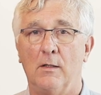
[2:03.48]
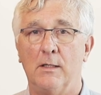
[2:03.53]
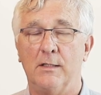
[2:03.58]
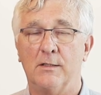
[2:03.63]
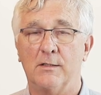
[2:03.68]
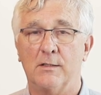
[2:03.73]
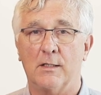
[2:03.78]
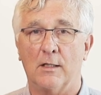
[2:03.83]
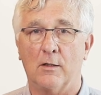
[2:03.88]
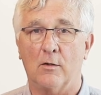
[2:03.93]

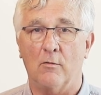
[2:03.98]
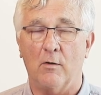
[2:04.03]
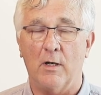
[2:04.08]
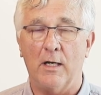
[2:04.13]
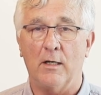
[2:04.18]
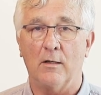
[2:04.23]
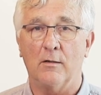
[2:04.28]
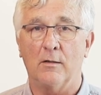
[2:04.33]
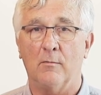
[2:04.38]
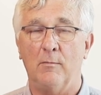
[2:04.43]
It's the
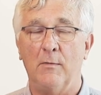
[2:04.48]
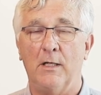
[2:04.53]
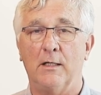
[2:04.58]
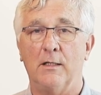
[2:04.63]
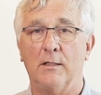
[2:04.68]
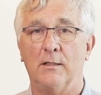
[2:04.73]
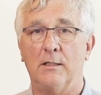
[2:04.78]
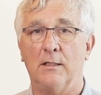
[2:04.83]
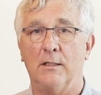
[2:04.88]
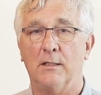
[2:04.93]
ground
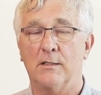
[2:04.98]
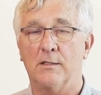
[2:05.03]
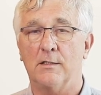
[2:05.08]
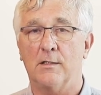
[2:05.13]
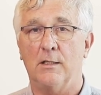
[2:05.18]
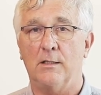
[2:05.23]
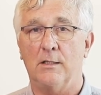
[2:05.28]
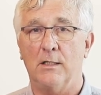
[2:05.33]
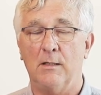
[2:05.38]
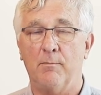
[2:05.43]
amenity, it's
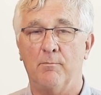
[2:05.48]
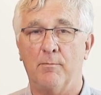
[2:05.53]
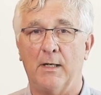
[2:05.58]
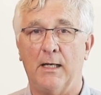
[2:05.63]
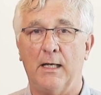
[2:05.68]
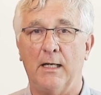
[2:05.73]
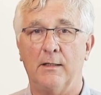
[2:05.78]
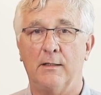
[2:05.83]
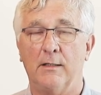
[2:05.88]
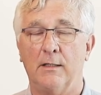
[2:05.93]
the deep
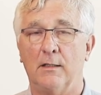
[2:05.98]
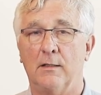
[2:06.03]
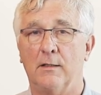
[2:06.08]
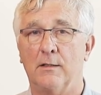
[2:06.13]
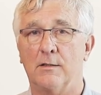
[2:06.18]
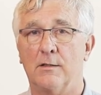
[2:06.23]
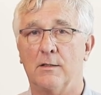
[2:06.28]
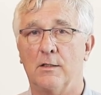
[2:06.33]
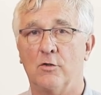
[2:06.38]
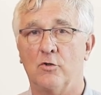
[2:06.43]
planting,
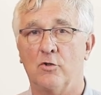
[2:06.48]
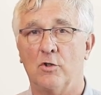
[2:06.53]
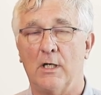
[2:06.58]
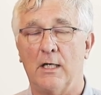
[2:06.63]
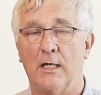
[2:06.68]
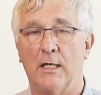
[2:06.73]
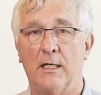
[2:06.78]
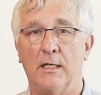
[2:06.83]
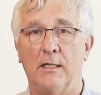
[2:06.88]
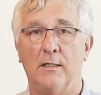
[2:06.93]
it's the
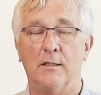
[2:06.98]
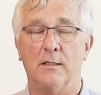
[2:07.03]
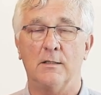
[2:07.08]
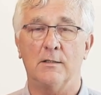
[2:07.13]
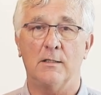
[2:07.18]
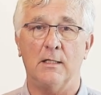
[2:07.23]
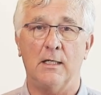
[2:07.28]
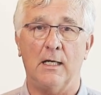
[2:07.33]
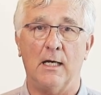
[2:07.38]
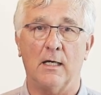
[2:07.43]
shade,
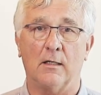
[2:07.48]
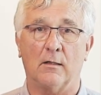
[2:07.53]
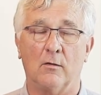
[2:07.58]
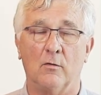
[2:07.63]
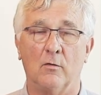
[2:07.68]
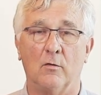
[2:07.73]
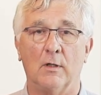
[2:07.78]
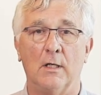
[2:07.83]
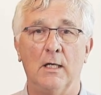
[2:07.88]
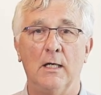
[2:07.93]
it's the
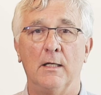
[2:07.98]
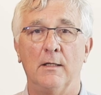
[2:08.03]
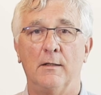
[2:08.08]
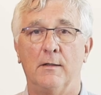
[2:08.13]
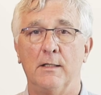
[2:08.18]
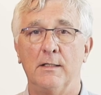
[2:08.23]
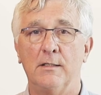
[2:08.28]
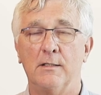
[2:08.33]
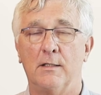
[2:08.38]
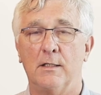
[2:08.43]
outlook.
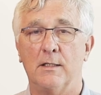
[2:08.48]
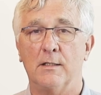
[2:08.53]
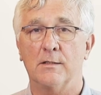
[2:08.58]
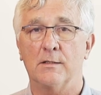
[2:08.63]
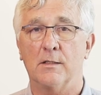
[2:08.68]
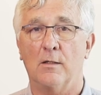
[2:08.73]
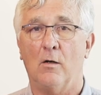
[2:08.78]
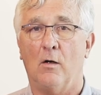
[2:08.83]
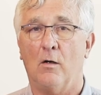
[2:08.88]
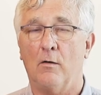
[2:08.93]
These things are